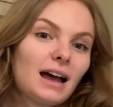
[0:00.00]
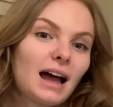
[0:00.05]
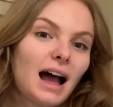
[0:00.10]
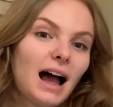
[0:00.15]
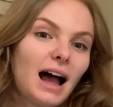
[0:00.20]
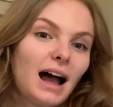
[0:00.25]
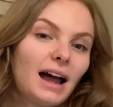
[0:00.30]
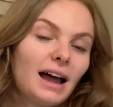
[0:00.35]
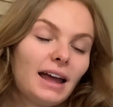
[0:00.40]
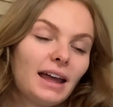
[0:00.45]

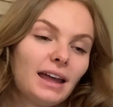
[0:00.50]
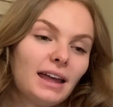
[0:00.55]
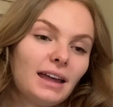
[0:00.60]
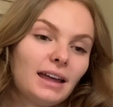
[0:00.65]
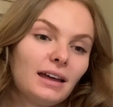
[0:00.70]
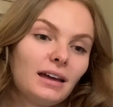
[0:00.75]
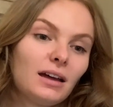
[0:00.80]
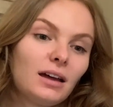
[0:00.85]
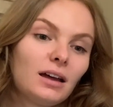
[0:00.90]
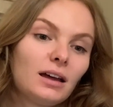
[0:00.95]

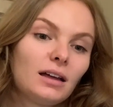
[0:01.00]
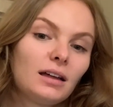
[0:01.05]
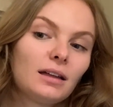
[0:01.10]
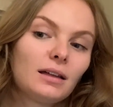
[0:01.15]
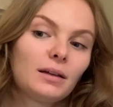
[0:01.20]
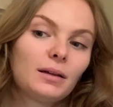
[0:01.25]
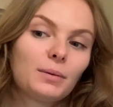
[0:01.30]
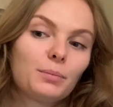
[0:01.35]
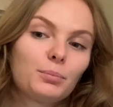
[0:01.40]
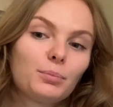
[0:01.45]
I
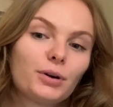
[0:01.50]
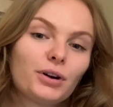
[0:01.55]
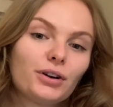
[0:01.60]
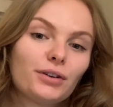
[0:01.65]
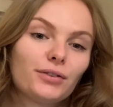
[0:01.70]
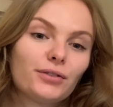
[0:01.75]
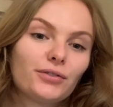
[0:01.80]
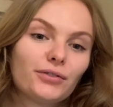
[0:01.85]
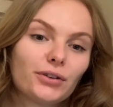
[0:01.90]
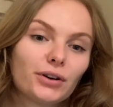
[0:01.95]

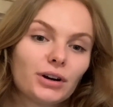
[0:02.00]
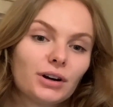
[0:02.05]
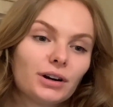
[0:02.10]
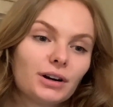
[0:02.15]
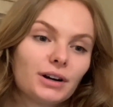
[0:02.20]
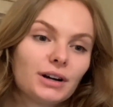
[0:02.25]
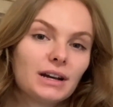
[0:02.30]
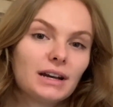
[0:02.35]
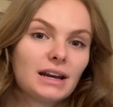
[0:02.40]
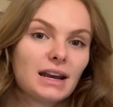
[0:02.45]
prefer
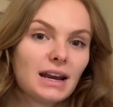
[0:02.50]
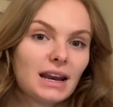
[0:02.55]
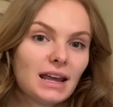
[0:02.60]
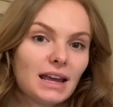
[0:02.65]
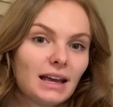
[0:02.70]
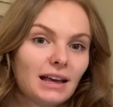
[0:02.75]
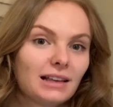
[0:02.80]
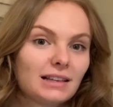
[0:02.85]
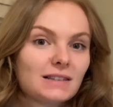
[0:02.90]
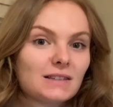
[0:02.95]

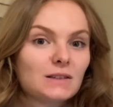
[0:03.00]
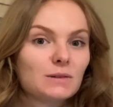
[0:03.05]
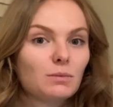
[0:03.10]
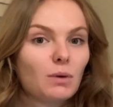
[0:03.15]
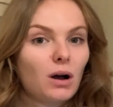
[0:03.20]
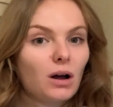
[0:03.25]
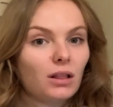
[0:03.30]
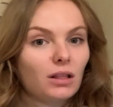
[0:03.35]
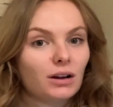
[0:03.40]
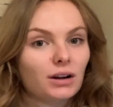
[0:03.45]
knitting
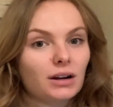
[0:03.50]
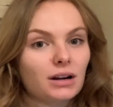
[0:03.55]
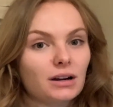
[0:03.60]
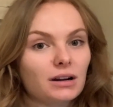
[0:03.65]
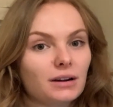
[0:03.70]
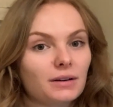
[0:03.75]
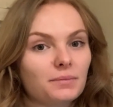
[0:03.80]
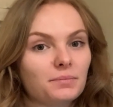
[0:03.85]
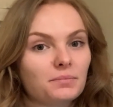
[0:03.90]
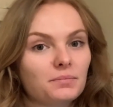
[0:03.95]

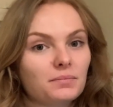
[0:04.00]
smaller